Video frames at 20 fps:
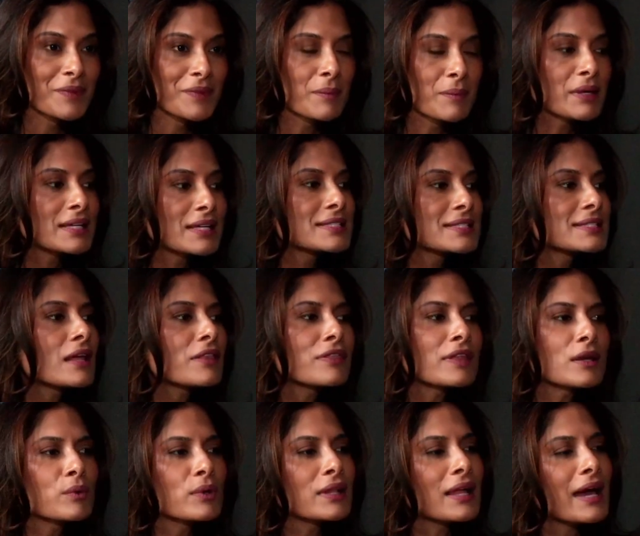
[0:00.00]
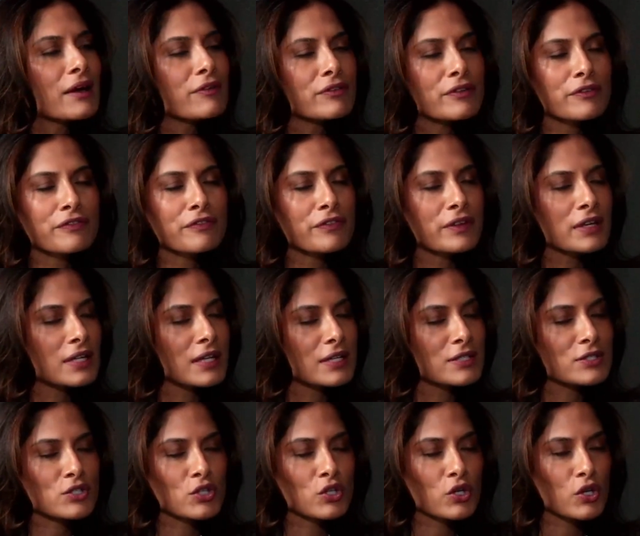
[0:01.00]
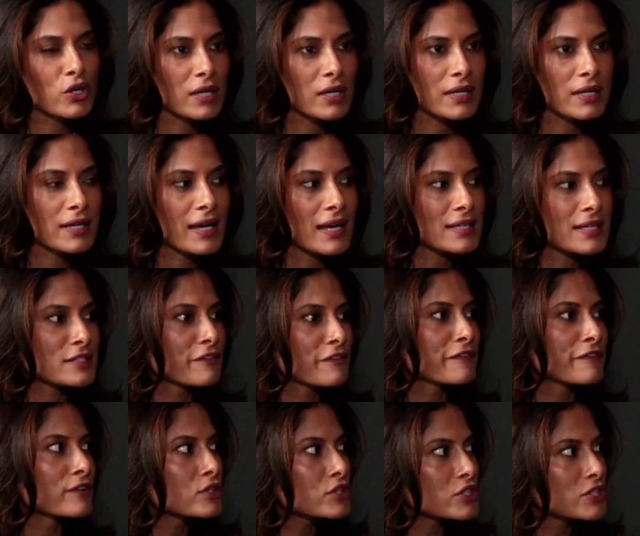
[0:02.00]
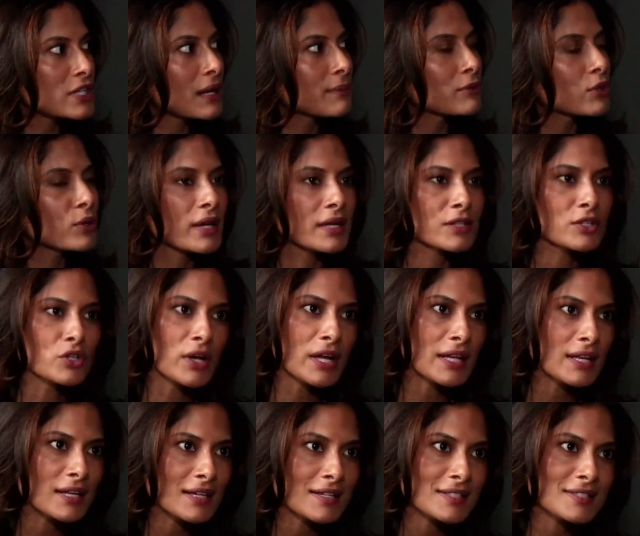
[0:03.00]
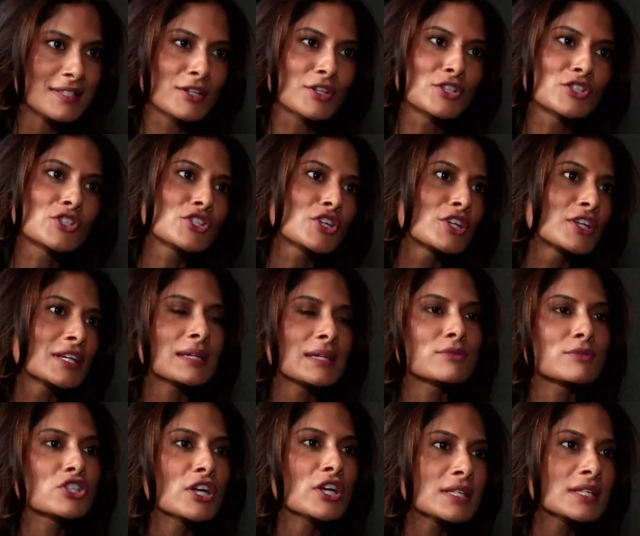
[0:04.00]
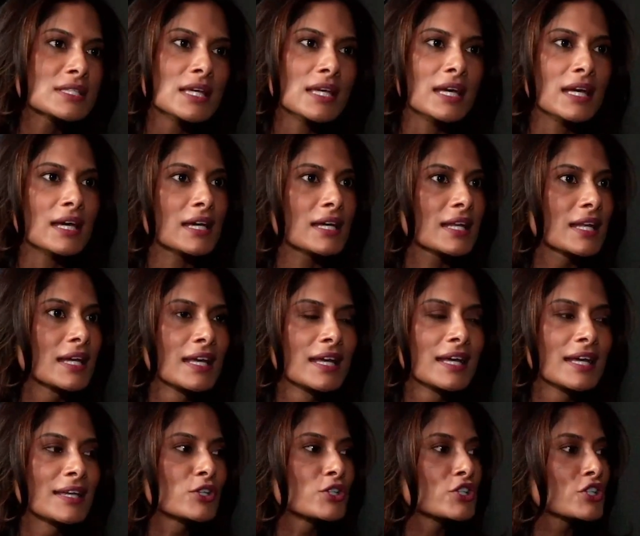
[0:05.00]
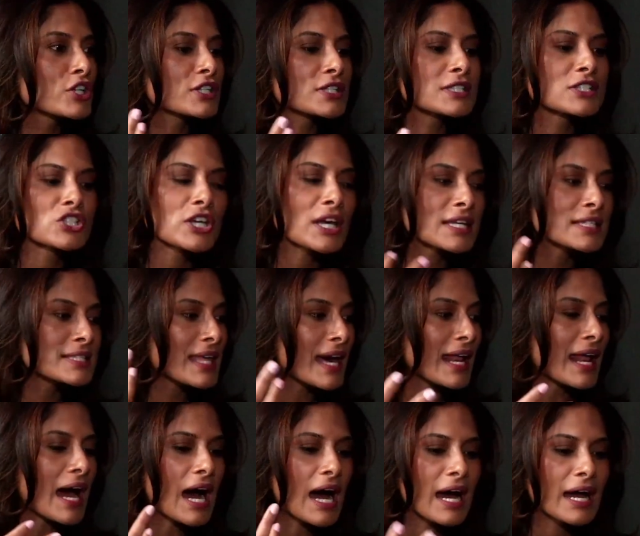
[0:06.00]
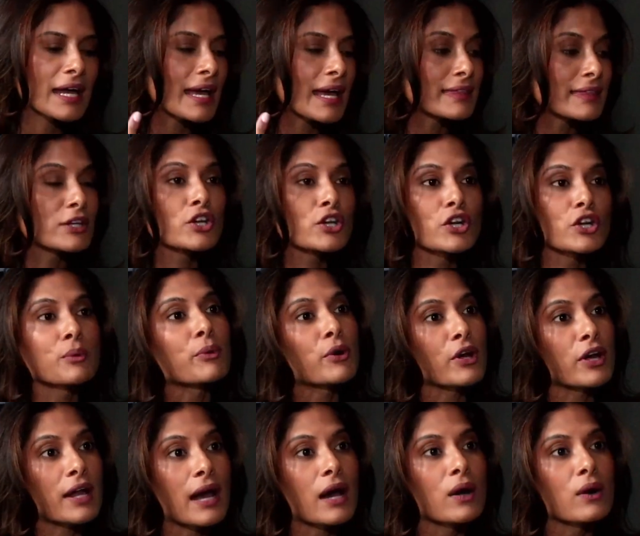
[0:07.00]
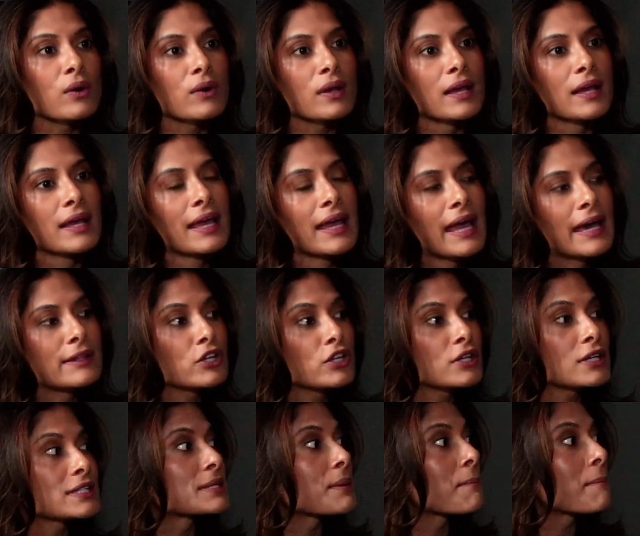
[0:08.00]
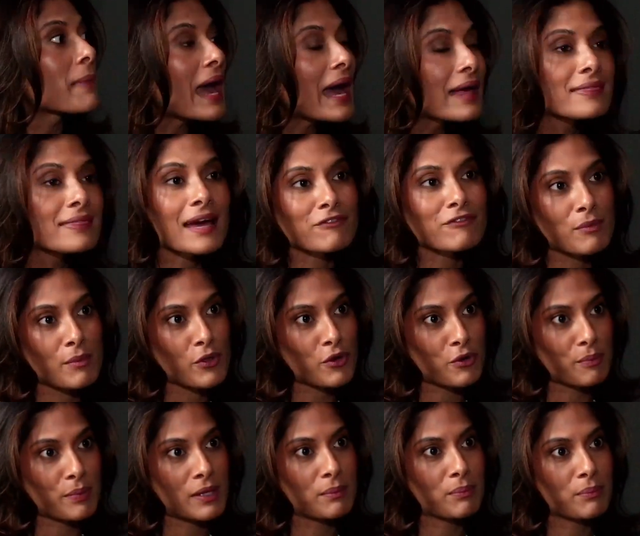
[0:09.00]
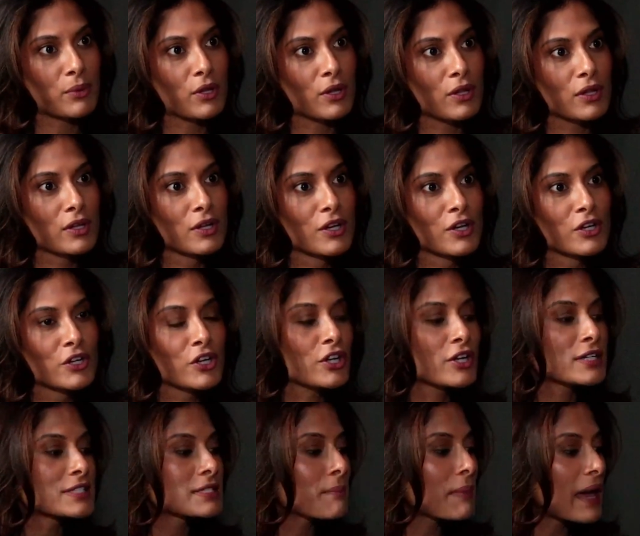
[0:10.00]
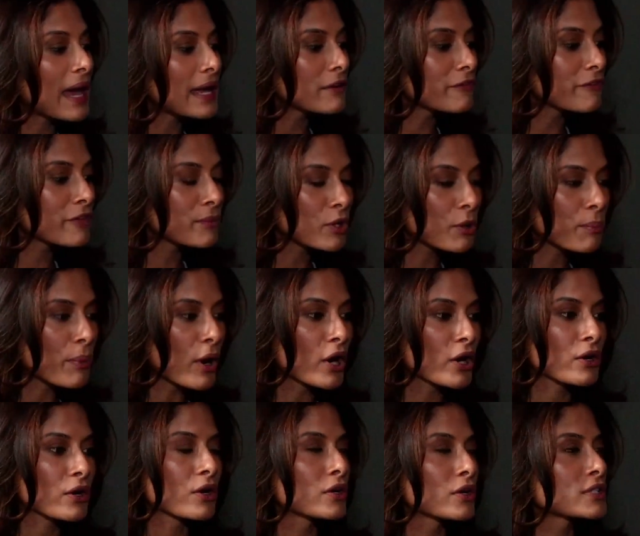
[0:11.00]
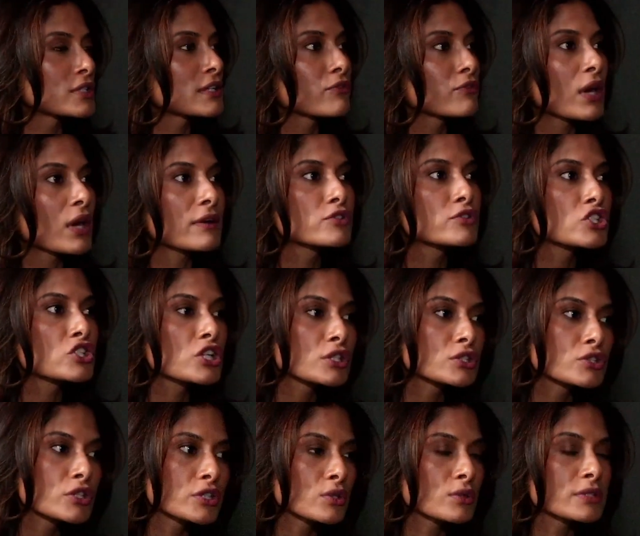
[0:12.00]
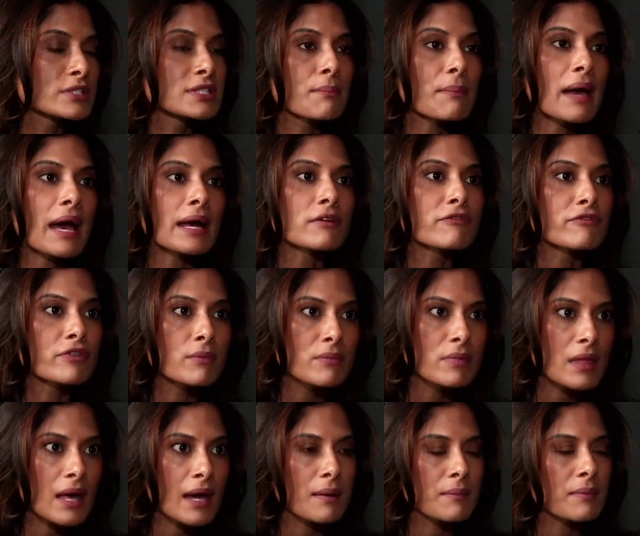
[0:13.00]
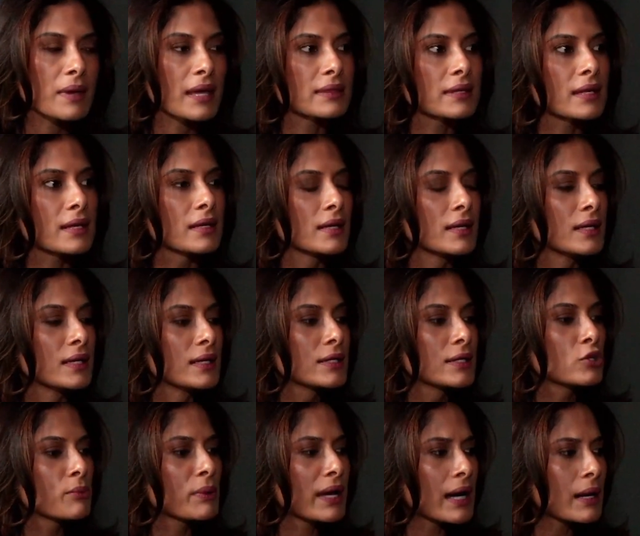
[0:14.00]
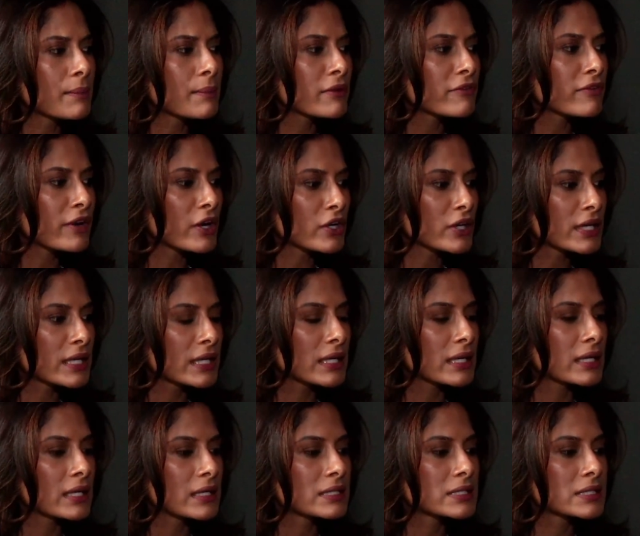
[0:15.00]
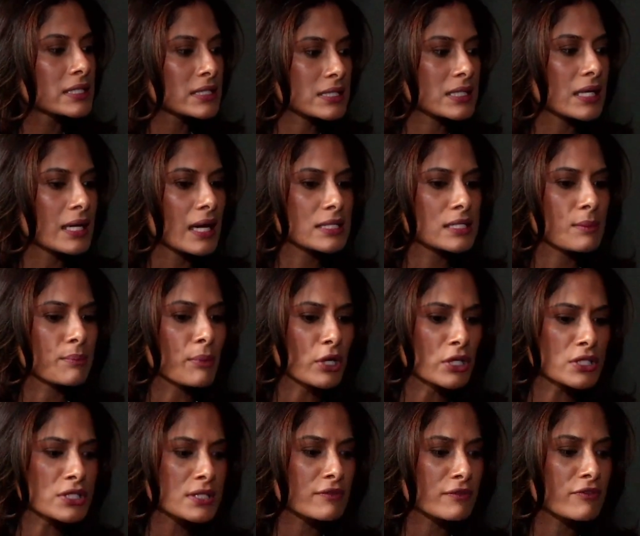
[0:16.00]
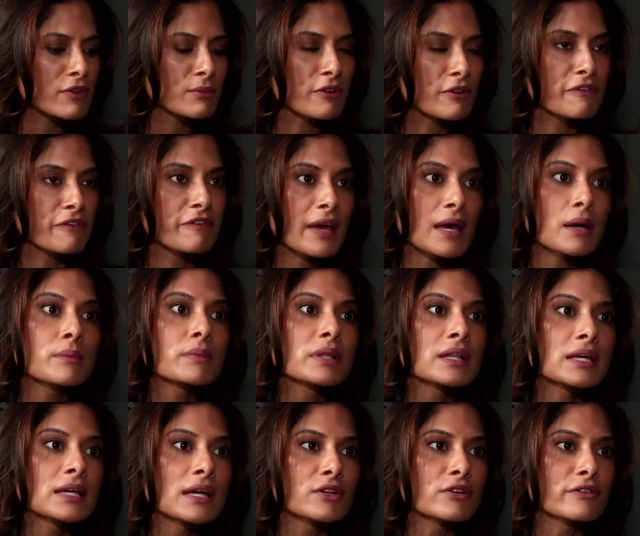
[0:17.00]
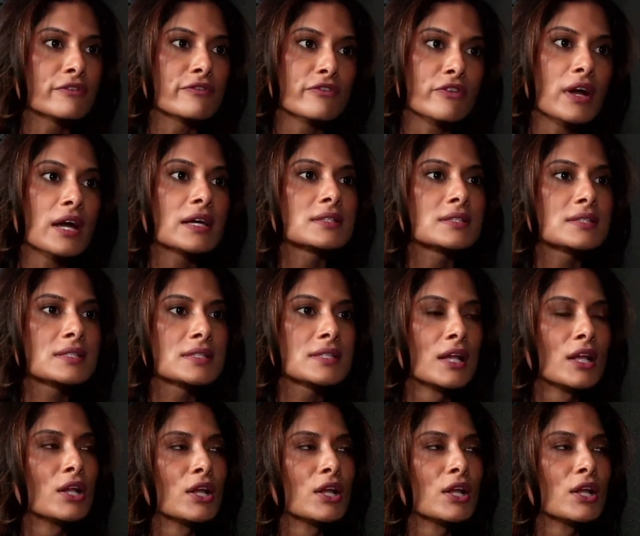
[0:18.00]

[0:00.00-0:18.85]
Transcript: Because nothing will ever feel as good as the first time you hit greatness, and you're just going to keep chasing it. You chase that high, and then you're going to burn out. And you're going to demand that from other people. You're going to demand it from your partners. If you have children, you'll demand it from them. And then you become a very disconnected person from your family and your friends.